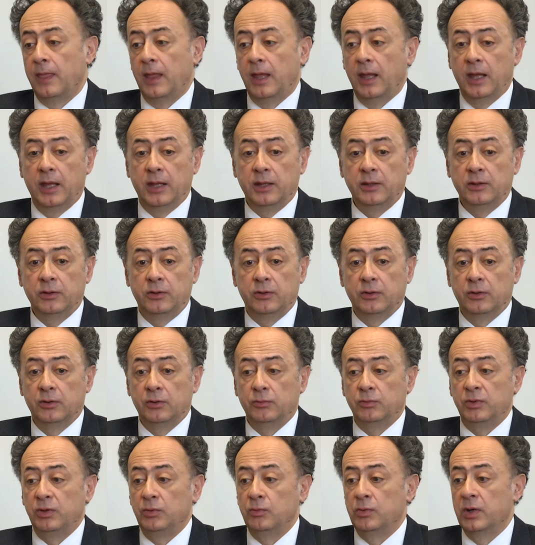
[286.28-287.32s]
and
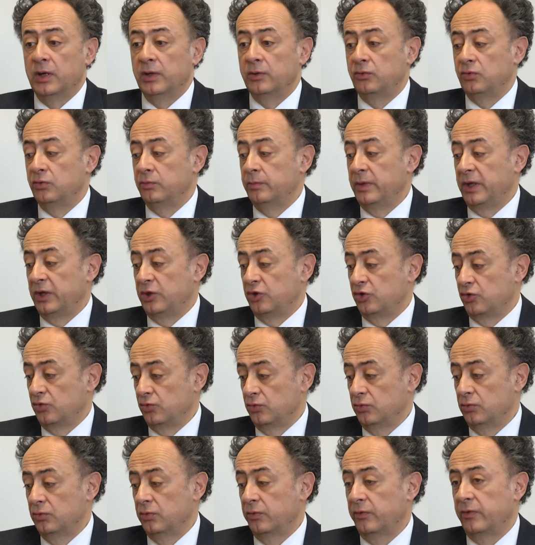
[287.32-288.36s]
we want to make
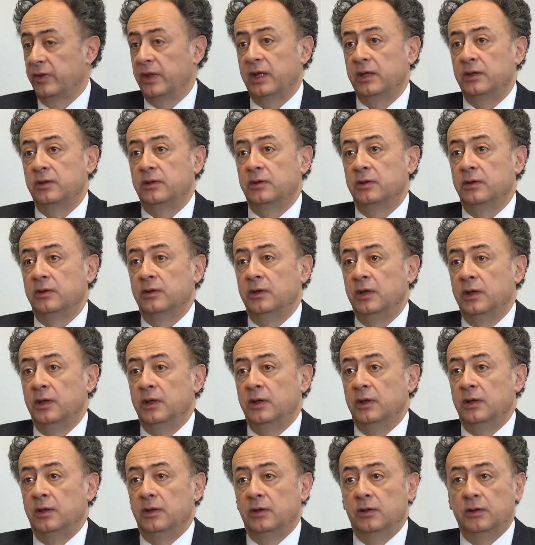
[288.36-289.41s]
sure that
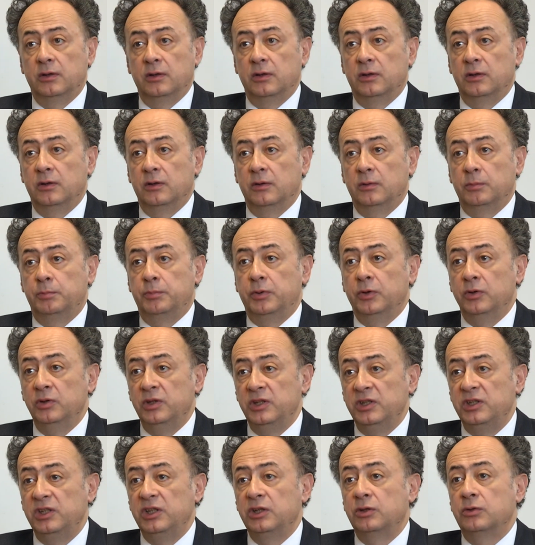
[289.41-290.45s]

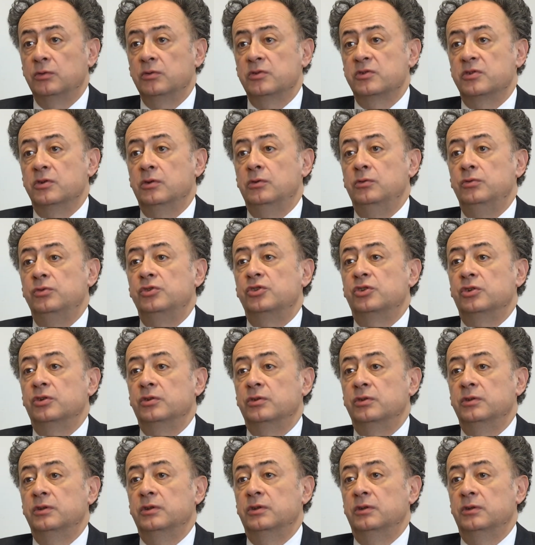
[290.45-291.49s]
political
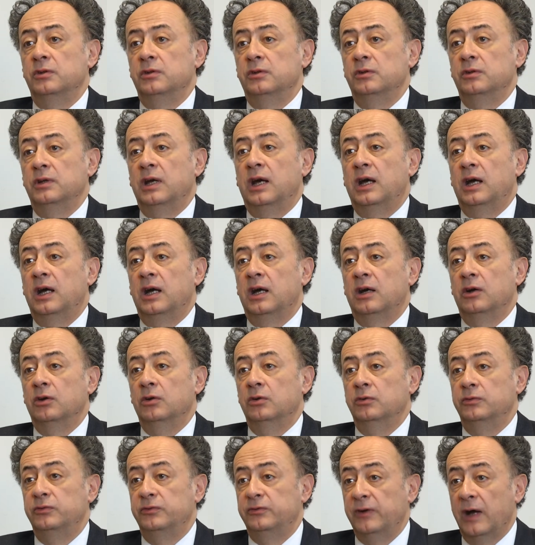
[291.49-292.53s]
solutions
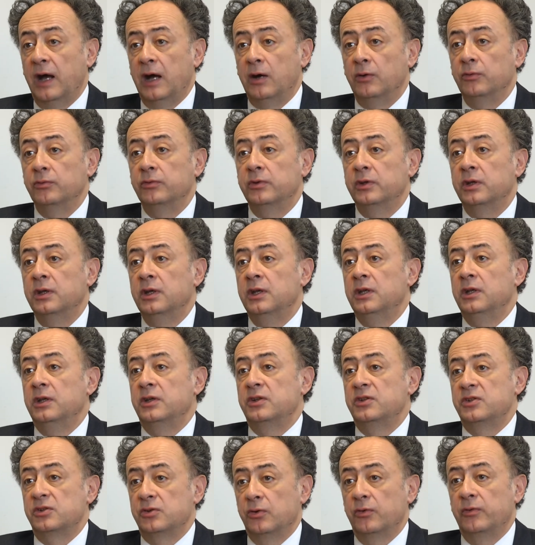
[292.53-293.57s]
are found
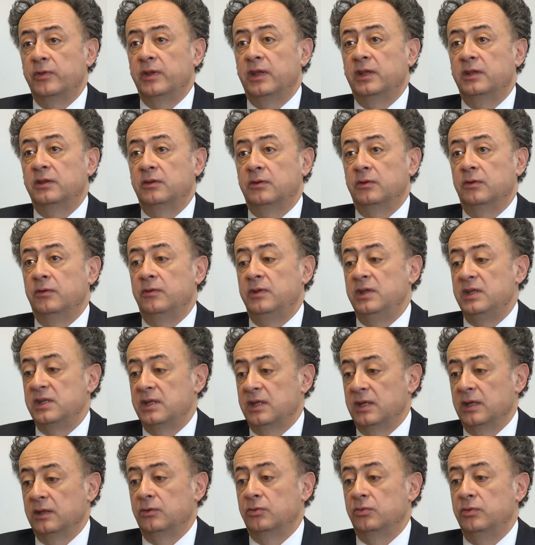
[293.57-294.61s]
so that this
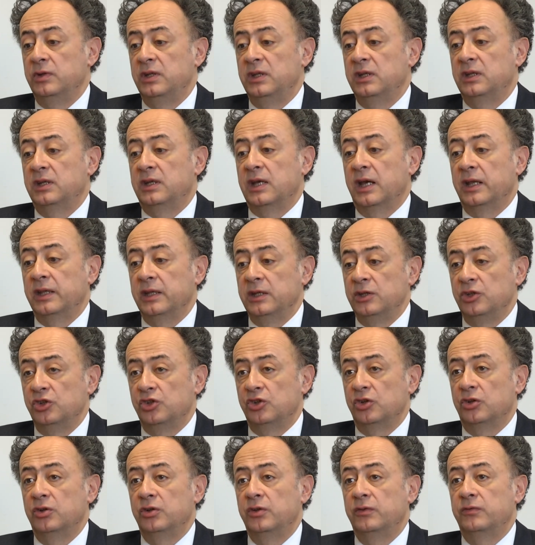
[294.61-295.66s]
country can
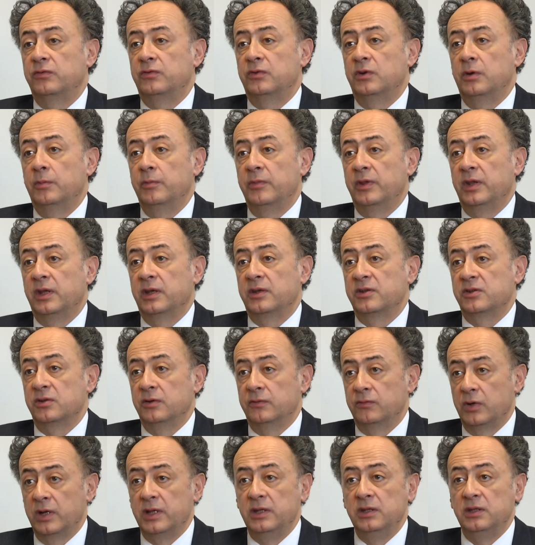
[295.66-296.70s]
enjoy from their
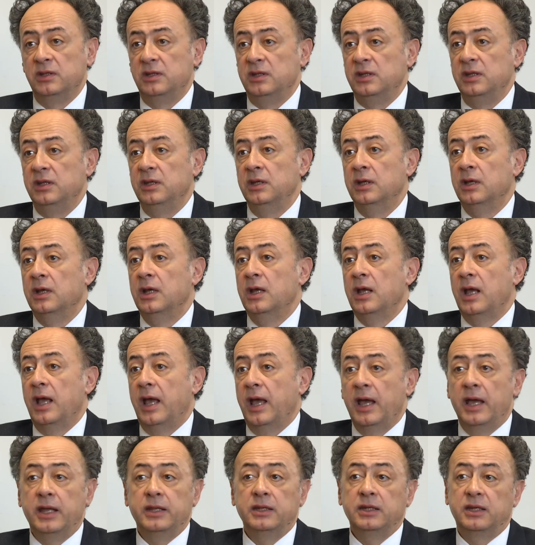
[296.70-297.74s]
sovereignty
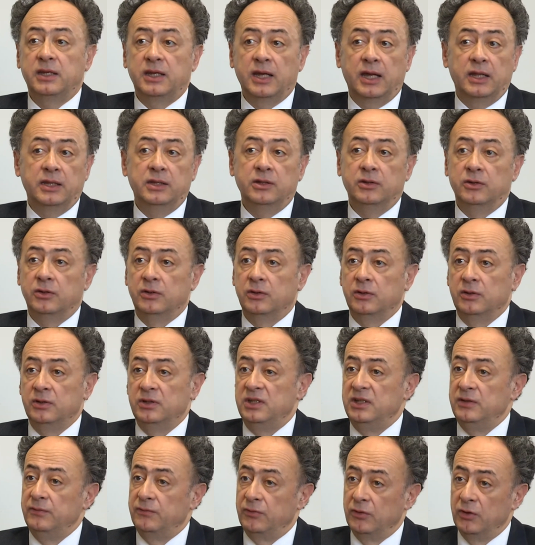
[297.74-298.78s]
and can
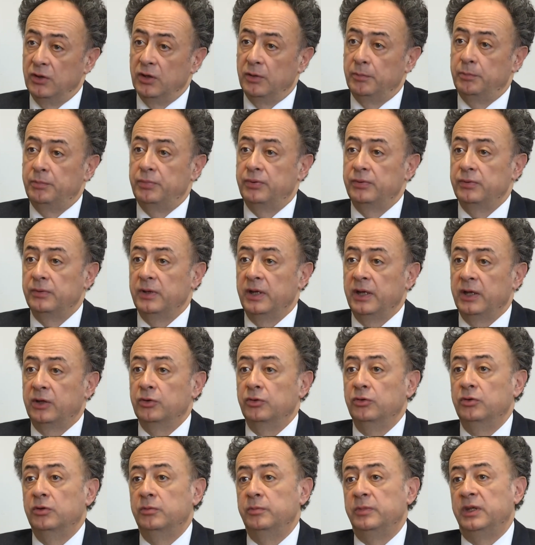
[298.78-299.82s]
develop
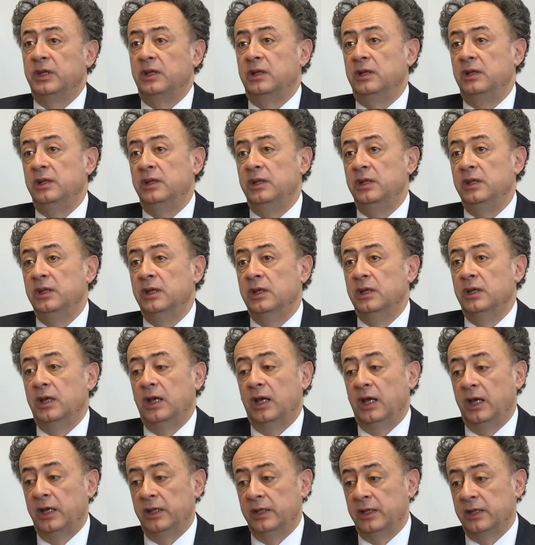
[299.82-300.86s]
economically
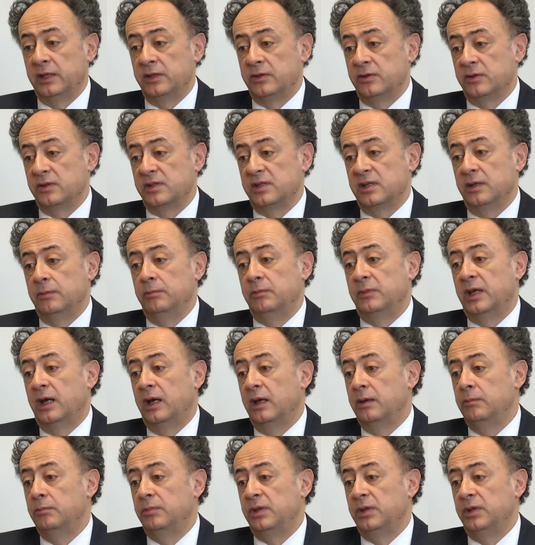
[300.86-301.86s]
and at the same time